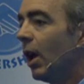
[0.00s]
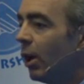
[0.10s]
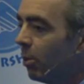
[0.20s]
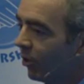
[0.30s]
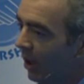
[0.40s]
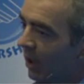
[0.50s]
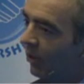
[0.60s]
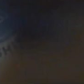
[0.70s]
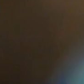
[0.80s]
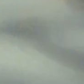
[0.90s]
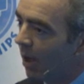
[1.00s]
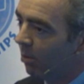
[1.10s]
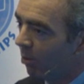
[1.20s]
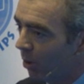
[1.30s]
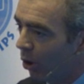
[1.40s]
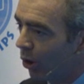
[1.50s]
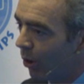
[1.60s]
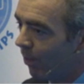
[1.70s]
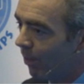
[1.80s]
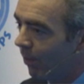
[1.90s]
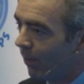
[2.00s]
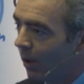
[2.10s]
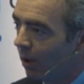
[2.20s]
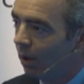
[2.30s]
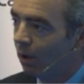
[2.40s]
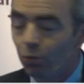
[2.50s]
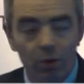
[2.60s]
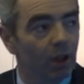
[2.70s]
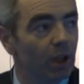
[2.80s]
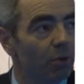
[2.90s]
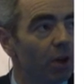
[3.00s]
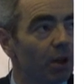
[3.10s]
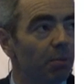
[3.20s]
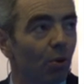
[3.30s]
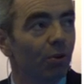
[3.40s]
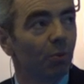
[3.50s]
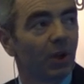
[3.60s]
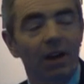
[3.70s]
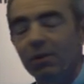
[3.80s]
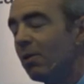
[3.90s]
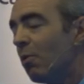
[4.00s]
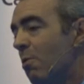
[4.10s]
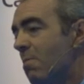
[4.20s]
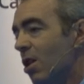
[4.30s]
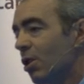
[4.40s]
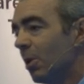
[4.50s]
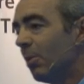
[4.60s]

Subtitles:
and it was easy for them to book. Really, really important. We have a remarkable